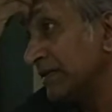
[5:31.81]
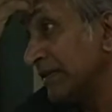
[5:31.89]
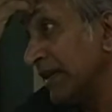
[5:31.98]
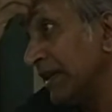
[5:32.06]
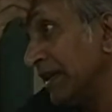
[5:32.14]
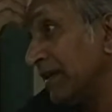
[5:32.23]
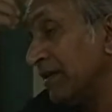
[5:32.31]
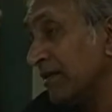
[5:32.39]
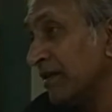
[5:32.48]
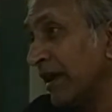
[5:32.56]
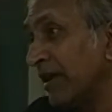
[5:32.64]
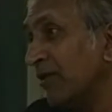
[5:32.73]
say,
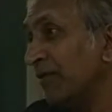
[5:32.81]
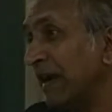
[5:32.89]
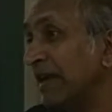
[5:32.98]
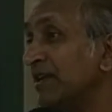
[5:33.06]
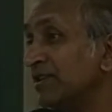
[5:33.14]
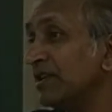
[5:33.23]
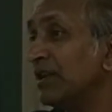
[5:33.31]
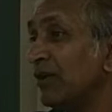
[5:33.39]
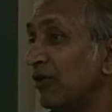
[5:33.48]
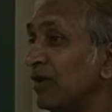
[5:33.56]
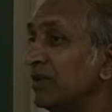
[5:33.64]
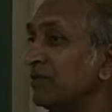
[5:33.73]
kind of
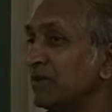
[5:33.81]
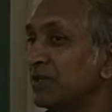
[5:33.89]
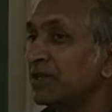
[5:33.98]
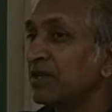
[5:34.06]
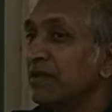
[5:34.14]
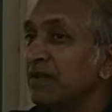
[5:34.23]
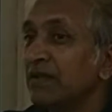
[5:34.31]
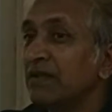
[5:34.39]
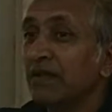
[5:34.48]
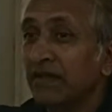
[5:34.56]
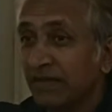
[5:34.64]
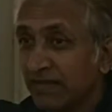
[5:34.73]
additional knowledge which
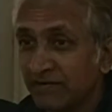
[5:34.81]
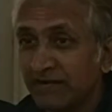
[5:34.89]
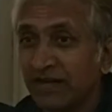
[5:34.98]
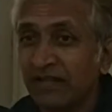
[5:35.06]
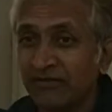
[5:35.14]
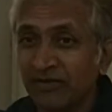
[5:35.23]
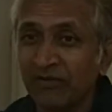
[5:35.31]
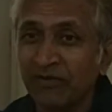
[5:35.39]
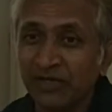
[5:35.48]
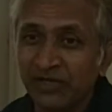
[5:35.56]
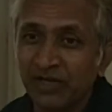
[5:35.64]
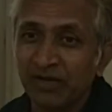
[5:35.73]
yesterday also I
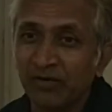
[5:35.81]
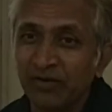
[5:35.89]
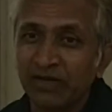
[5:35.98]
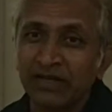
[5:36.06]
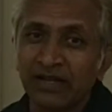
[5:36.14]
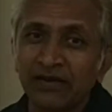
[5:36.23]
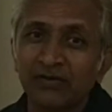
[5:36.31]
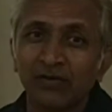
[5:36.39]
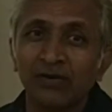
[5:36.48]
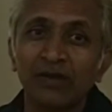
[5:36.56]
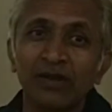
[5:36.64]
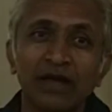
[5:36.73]
mentioned about it that
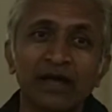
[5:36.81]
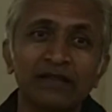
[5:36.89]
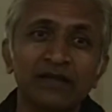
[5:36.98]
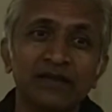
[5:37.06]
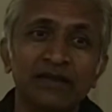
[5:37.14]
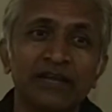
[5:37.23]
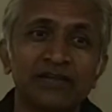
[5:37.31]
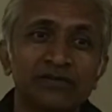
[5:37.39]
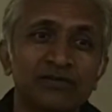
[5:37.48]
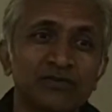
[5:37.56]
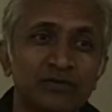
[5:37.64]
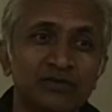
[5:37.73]
all other
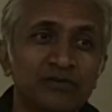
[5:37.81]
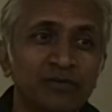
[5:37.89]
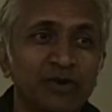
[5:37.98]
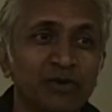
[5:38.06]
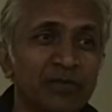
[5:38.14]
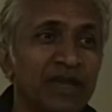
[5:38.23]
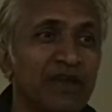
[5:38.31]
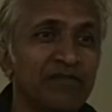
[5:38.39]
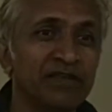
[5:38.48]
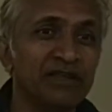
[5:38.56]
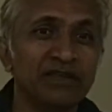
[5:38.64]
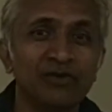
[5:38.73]
graduate students may not be
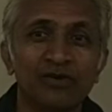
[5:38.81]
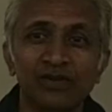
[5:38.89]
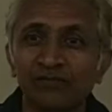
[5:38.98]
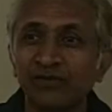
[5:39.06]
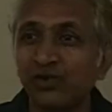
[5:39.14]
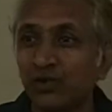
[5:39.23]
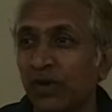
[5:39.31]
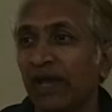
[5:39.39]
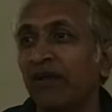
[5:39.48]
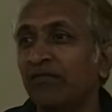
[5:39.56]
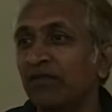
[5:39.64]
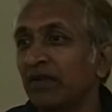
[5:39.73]
having the knowledge which you
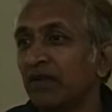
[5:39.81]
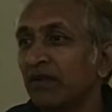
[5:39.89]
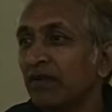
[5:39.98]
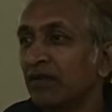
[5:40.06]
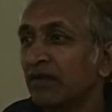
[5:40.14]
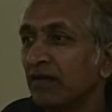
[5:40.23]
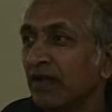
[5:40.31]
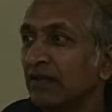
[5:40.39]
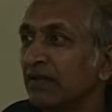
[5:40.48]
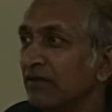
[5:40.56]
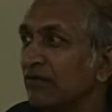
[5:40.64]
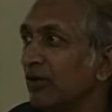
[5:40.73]
have.
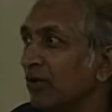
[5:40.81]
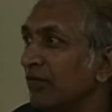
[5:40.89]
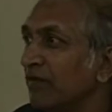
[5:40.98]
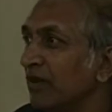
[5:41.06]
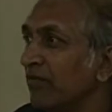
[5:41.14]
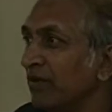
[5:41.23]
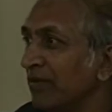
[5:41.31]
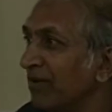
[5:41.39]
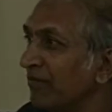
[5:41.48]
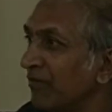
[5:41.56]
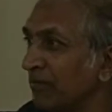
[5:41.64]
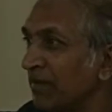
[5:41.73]
And there is a lot of
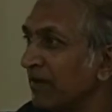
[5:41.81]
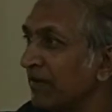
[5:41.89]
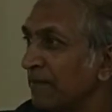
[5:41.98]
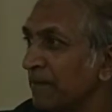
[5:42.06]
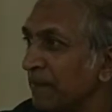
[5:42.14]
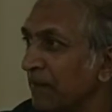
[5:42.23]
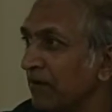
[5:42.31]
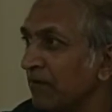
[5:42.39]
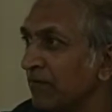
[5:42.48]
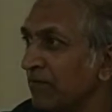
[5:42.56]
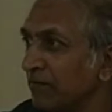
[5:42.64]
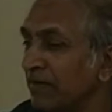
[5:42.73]
requirement from
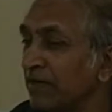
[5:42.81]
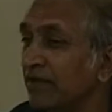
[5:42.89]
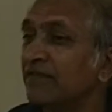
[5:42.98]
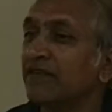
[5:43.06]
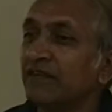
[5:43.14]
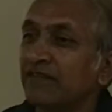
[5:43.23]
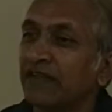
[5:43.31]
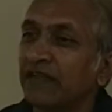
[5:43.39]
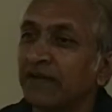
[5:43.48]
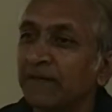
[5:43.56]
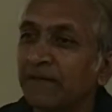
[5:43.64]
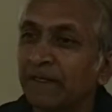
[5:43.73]
the industry
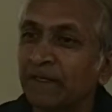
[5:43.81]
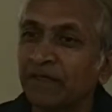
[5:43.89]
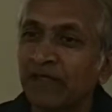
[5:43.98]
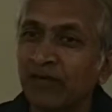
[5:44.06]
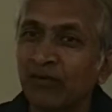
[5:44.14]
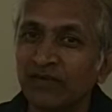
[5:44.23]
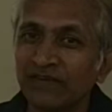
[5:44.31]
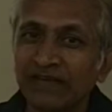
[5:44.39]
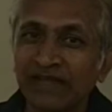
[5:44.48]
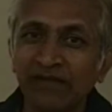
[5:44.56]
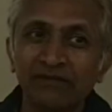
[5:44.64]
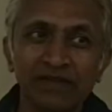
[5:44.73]
side. There was
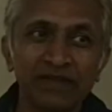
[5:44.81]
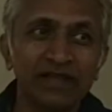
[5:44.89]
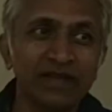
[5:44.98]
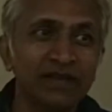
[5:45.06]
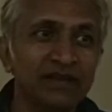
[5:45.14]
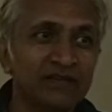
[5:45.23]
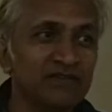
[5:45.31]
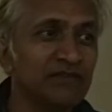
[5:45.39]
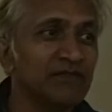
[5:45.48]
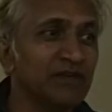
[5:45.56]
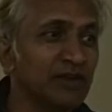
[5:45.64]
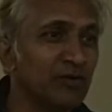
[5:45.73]
a time when the
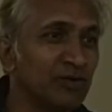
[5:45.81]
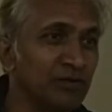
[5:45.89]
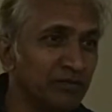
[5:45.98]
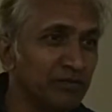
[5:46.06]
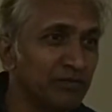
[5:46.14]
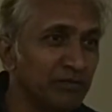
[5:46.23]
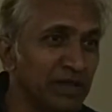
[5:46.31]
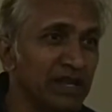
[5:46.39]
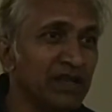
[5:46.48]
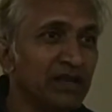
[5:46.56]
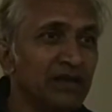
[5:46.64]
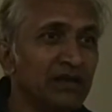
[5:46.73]
industries were not
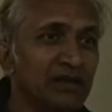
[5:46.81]
many.